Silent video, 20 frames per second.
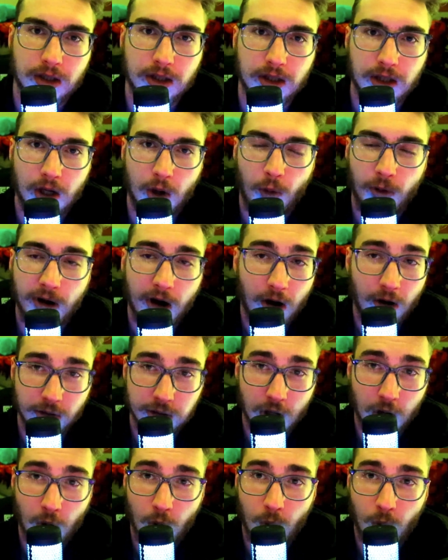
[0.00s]
We all
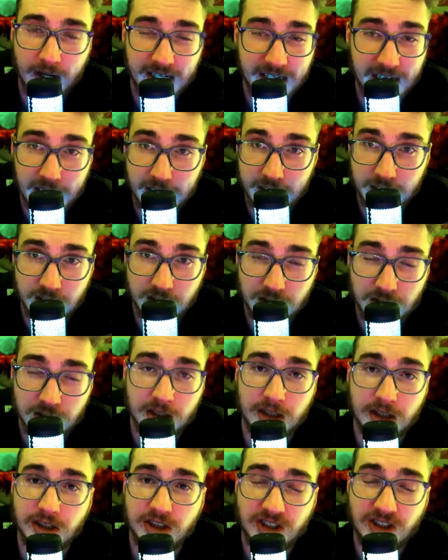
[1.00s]
know what it is.
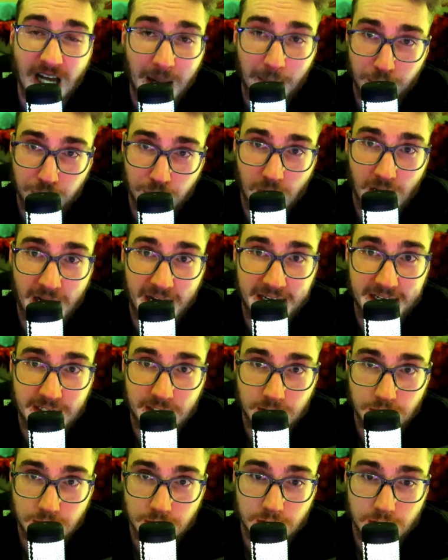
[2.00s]
Stop
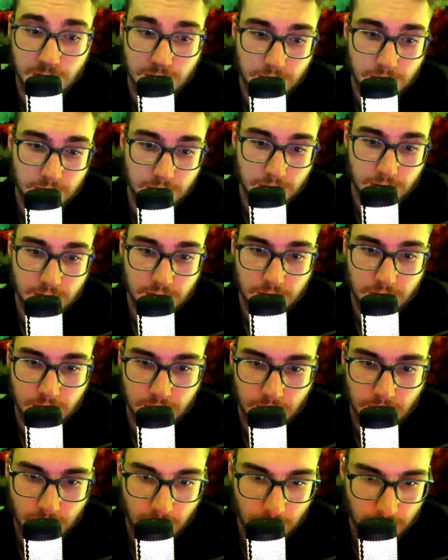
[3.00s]
lying.
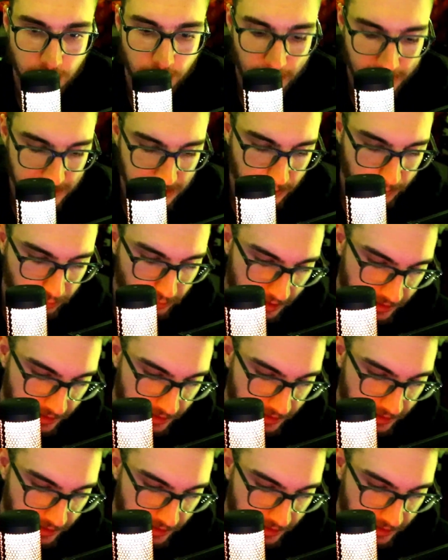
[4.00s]
Do I need to play the